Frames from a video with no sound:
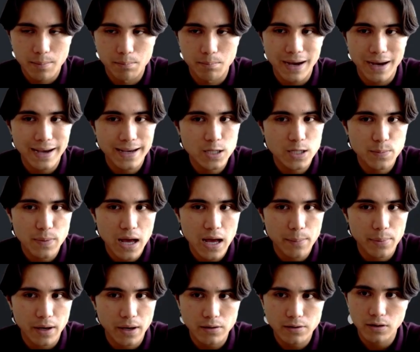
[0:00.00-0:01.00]
Mind
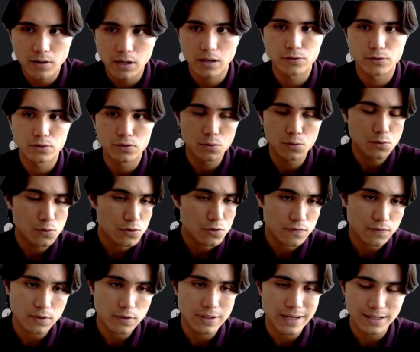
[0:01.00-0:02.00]
map, I don't know how
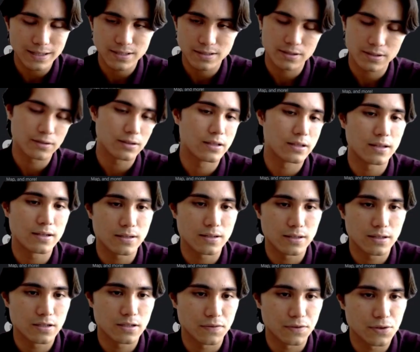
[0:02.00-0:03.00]
useful necessarily this
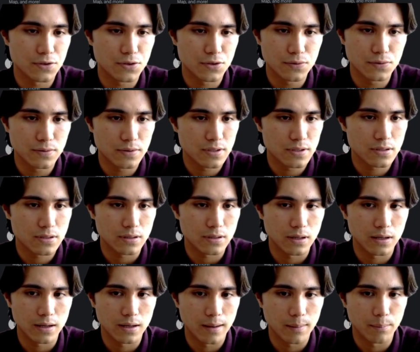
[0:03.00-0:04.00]
is for students,
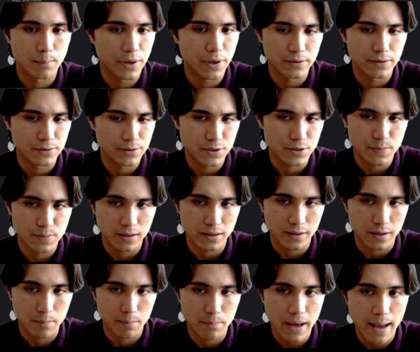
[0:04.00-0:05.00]
but it'll just make
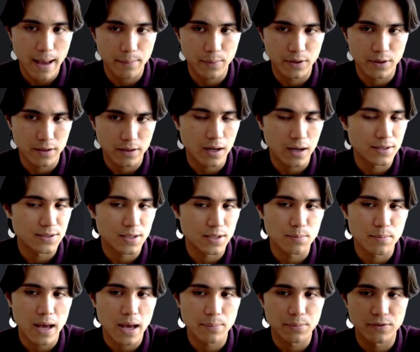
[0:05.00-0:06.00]
like a map, a
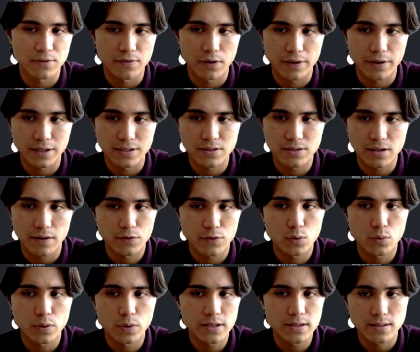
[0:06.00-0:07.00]
concept map of all that stuff.
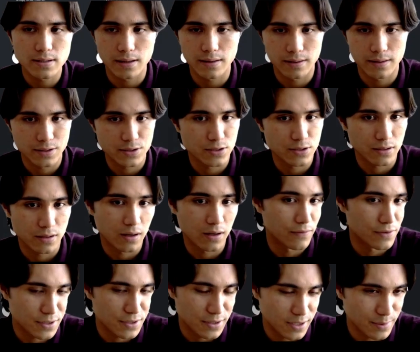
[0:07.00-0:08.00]
Quiz, I think this is
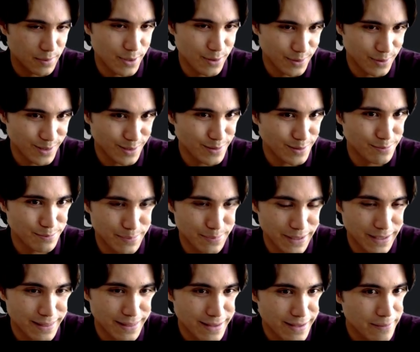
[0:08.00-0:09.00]
obviously going to be a really
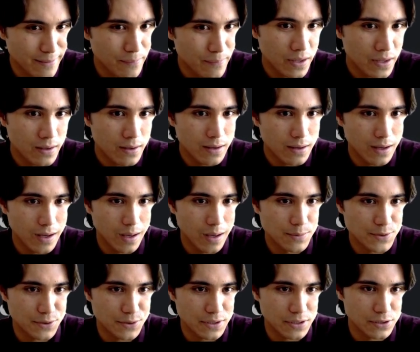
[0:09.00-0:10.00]
big thing.
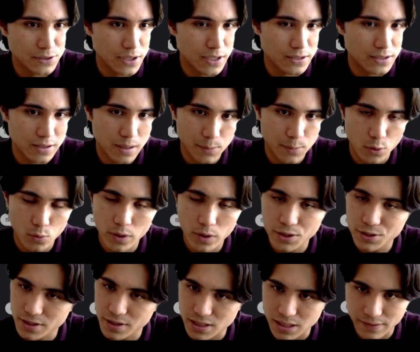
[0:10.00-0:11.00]
So you can change the number of
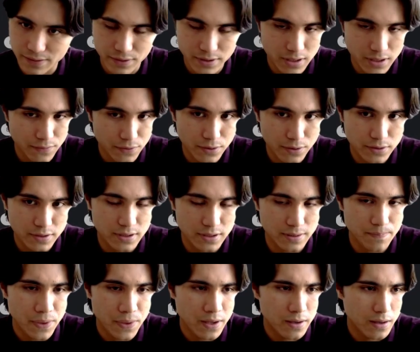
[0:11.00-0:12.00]
questions, level of
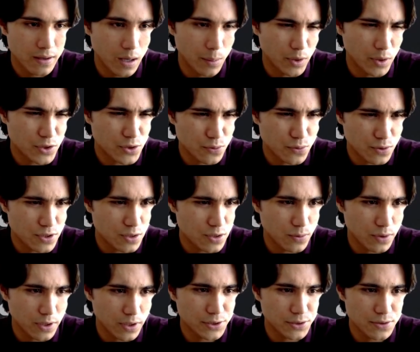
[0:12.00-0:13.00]
difficulty, what sources you
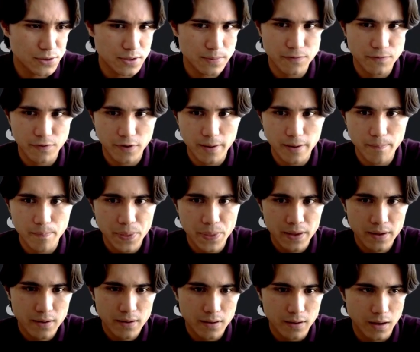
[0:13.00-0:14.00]
want to choose them from.
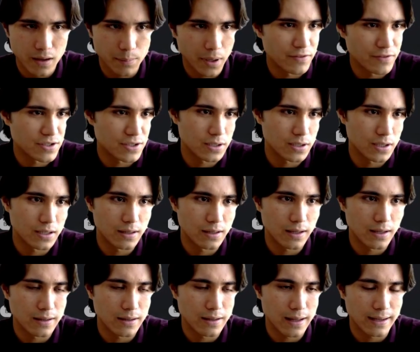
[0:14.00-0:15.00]
Obviously
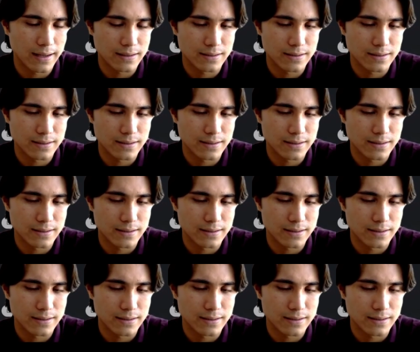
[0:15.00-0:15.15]
in